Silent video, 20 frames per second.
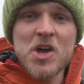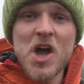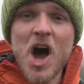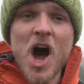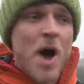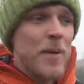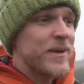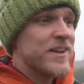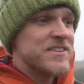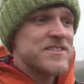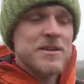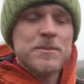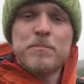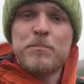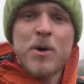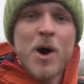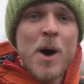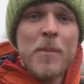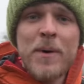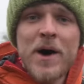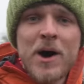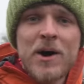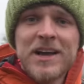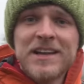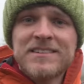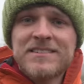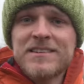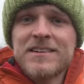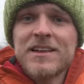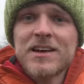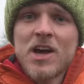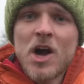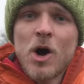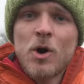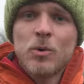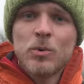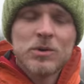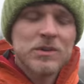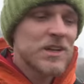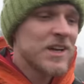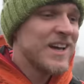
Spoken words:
garments and pop out into the cold,